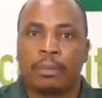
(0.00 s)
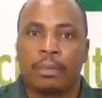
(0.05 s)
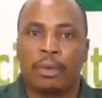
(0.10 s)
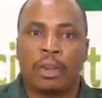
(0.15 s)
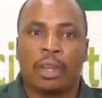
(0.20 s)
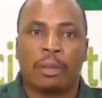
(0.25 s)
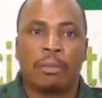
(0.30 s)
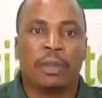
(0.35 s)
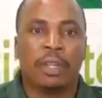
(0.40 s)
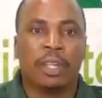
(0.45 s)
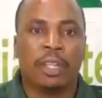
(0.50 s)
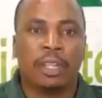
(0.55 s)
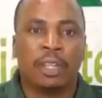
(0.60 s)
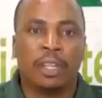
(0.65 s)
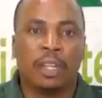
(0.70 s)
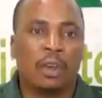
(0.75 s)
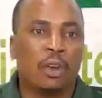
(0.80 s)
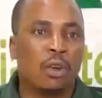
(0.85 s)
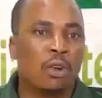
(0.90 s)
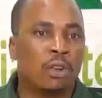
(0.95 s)

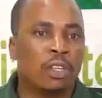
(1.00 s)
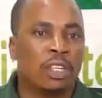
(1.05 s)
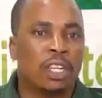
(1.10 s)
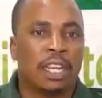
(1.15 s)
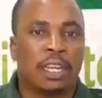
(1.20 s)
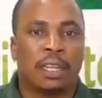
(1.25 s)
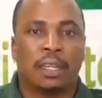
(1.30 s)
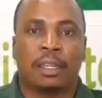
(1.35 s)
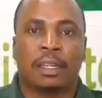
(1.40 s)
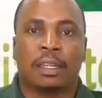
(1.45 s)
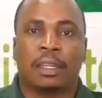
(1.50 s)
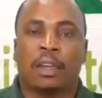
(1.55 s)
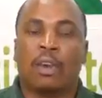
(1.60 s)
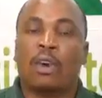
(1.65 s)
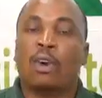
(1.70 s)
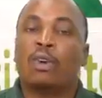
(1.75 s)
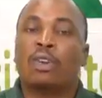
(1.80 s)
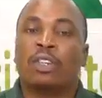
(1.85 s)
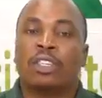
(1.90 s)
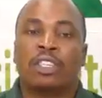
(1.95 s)
probably old
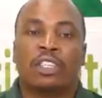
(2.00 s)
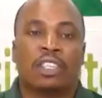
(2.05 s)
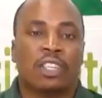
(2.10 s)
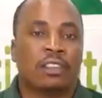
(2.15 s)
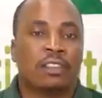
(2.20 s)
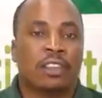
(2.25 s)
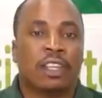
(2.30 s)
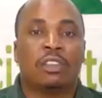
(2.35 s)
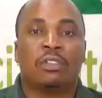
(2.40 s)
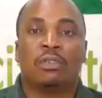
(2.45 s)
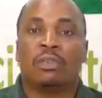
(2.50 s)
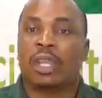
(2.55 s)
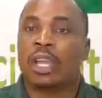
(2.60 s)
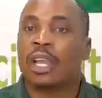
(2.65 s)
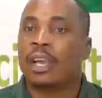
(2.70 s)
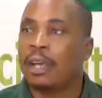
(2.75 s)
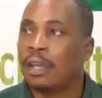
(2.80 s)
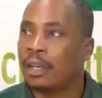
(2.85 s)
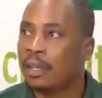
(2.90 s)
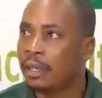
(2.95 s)
just as we
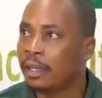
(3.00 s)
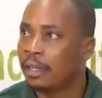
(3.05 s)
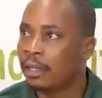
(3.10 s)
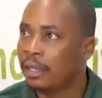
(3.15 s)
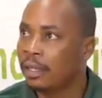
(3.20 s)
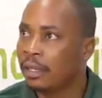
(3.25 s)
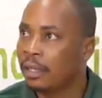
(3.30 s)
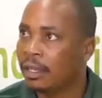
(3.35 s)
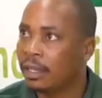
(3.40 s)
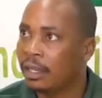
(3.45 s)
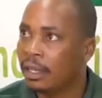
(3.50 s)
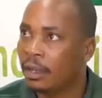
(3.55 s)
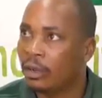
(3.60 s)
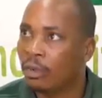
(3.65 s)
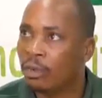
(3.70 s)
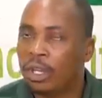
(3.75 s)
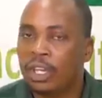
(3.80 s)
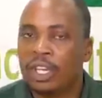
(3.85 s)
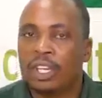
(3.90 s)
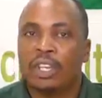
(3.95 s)
are.
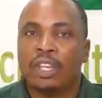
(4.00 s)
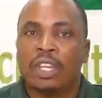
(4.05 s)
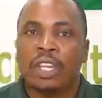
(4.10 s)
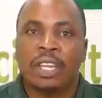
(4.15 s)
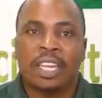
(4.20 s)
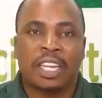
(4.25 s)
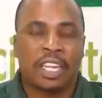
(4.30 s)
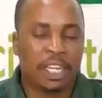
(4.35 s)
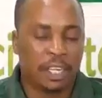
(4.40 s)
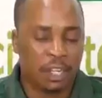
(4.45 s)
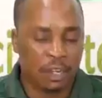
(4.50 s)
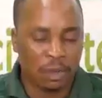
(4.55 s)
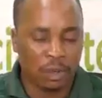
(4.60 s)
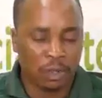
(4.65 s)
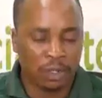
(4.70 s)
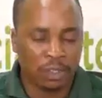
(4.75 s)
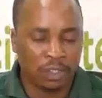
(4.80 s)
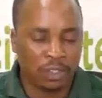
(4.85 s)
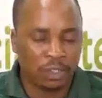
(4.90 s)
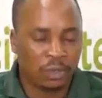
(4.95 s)
We need
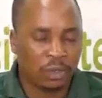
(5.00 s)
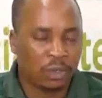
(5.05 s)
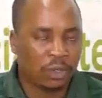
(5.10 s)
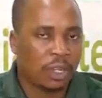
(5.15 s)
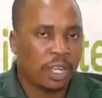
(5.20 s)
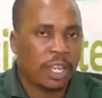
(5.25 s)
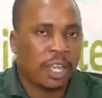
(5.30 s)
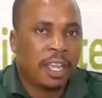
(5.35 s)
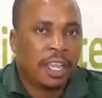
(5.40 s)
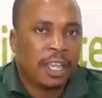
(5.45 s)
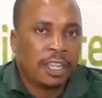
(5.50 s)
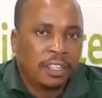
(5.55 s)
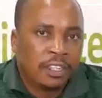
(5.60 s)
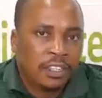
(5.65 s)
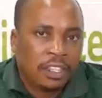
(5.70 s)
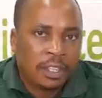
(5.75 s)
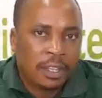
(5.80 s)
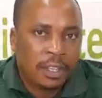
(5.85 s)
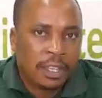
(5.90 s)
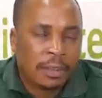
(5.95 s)
not to
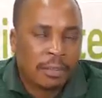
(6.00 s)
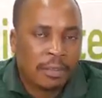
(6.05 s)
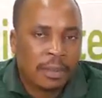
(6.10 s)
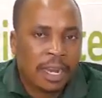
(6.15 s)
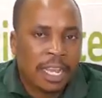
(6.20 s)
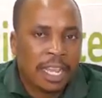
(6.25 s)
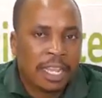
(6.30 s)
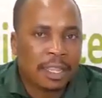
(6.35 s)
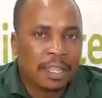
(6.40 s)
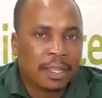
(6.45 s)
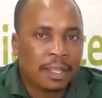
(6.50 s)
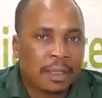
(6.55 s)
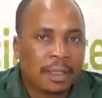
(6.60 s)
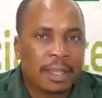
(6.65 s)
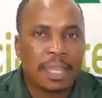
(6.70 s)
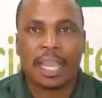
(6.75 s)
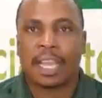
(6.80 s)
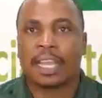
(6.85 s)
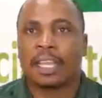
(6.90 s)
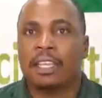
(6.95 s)
treat them like
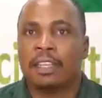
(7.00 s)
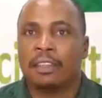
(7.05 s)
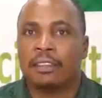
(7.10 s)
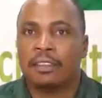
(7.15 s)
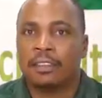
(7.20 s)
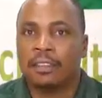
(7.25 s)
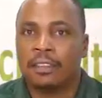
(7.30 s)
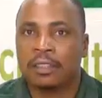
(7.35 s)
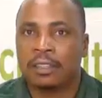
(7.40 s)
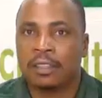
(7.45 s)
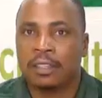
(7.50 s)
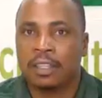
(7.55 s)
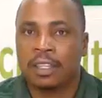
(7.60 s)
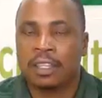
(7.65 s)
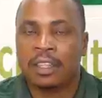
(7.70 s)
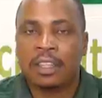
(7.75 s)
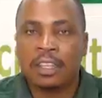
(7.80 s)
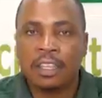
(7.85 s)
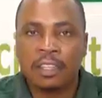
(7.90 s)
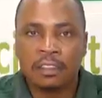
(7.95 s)
they are kids.
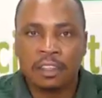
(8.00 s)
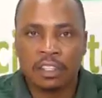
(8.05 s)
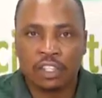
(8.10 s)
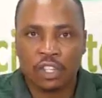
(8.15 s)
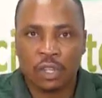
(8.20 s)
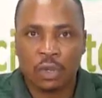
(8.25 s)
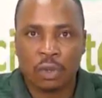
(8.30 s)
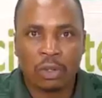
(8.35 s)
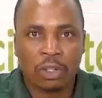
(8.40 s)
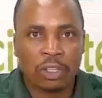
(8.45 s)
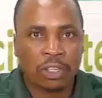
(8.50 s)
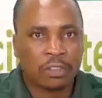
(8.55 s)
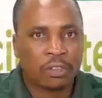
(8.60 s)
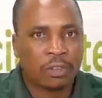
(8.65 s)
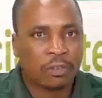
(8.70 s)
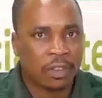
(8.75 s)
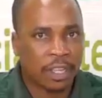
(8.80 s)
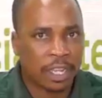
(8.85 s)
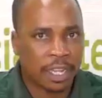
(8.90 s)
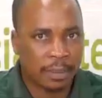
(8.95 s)
These are shareholders
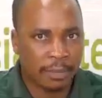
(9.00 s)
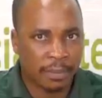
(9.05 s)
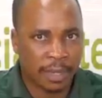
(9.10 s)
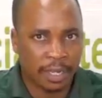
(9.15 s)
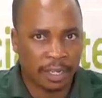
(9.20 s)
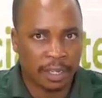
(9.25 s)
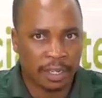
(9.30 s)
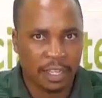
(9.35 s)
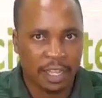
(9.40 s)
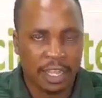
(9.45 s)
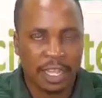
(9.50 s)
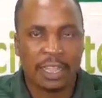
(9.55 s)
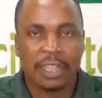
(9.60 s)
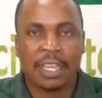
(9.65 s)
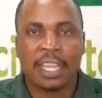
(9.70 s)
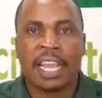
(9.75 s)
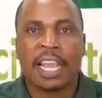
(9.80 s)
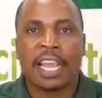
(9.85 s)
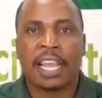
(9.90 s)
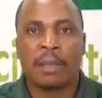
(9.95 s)
of the company.
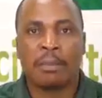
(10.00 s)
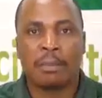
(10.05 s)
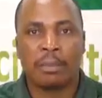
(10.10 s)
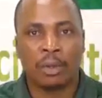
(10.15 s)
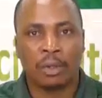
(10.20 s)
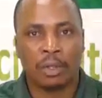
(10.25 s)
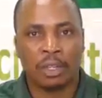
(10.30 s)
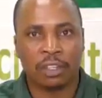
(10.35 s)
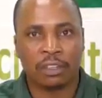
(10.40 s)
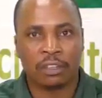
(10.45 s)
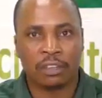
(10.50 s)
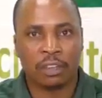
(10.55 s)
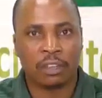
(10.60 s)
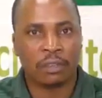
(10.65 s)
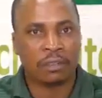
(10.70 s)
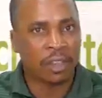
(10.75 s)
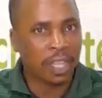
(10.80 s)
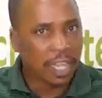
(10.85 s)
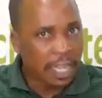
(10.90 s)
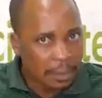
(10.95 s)
They are employees
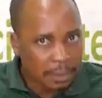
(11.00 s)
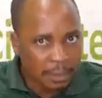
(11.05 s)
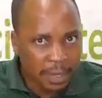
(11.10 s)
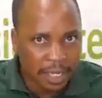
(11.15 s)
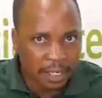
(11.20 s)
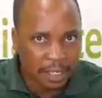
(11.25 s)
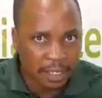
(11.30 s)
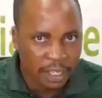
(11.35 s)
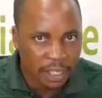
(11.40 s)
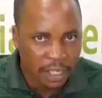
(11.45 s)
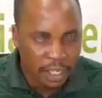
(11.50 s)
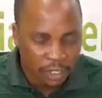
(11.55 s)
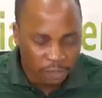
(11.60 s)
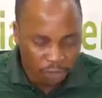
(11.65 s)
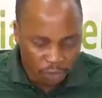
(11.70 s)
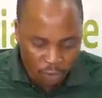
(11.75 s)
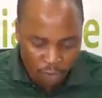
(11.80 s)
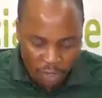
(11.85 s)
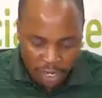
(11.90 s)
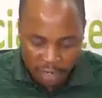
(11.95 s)
of the company.
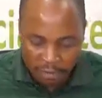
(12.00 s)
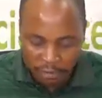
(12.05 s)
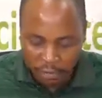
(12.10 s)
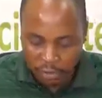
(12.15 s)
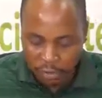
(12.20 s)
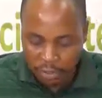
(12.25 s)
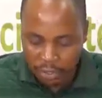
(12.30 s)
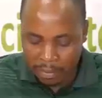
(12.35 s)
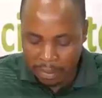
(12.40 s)
So we have to